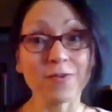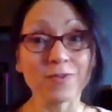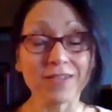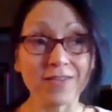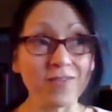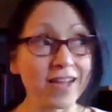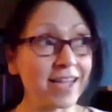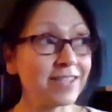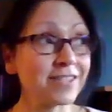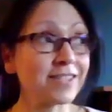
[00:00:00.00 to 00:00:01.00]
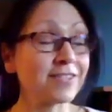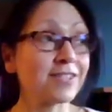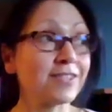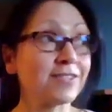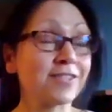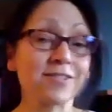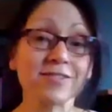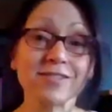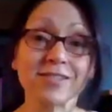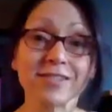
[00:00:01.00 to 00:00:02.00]
only way to
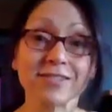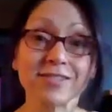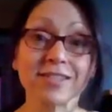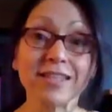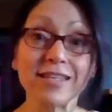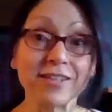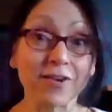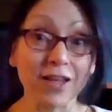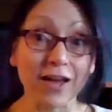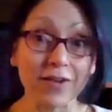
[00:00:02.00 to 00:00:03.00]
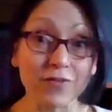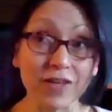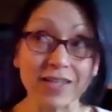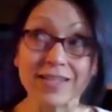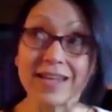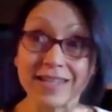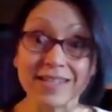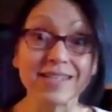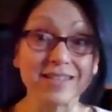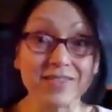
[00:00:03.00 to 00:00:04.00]
lead our life
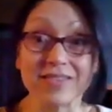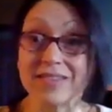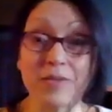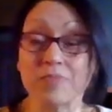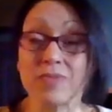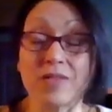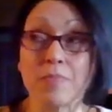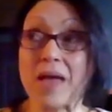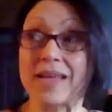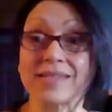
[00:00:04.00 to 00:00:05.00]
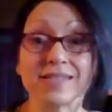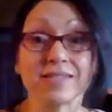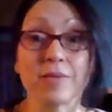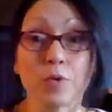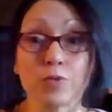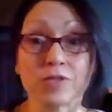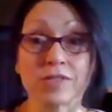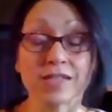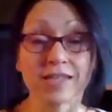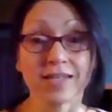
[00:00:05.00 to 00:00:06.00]
in the best and the most